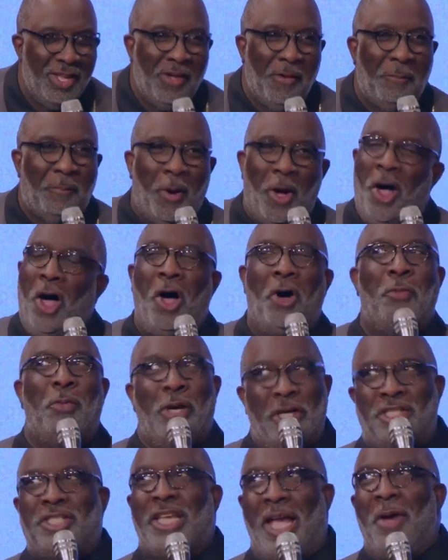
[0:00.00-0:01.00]
Paul
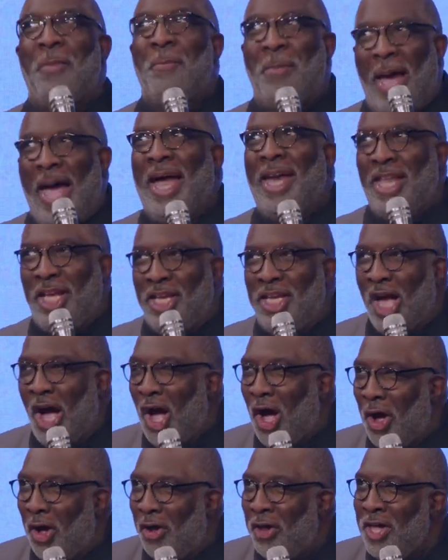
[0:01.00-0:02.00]
was somebody,
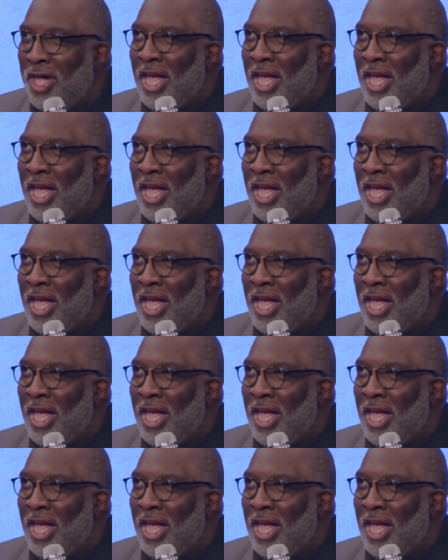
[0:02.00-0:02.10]
y'all.